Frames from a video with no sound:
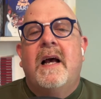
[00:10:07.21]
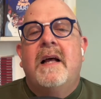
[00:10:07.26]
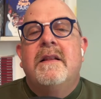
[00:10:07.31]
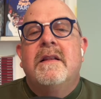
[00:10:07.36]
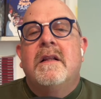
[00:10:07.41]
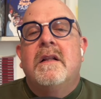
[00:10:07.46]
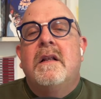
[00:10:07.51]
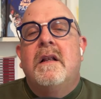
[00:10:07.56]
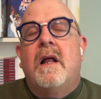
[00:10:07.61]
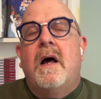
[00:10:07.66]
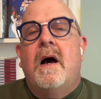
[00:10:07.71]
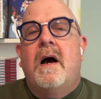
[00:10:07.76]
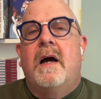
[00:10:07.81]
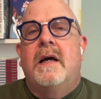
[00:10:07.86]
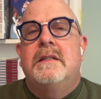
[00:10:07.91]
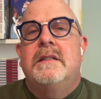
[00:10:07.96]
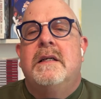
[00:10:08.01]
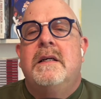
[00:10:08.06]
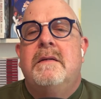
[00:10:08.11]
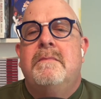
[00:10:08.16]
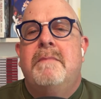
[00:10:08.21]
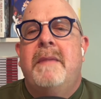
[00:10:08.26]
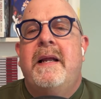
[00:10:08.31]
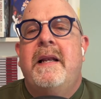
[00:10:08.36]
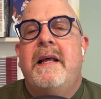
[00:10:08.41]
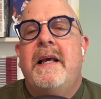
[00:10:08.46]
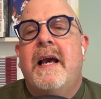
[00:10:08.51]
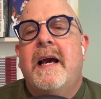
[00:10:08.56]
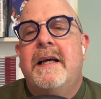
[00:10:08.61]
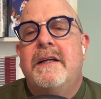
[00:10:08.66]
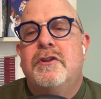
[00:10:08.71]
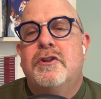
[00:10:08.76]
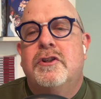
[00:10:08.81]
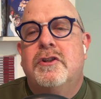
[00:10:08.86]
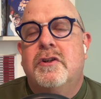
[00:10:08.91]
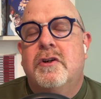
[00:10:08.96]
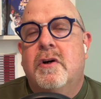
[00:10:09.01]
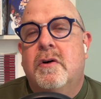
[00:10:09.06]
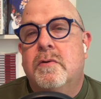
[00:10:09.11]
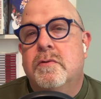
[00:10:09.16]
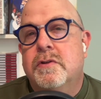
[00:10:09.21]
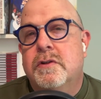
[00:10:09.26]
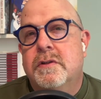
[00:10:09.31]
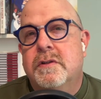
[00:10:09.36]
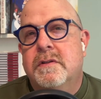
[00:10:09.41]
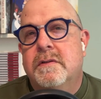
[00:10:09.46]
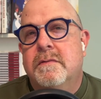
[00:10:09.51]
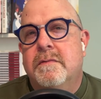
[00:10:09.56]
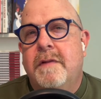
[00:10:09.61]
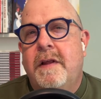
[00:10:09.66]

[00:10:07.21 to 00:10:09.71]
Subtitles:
and the light in many ancient cultures,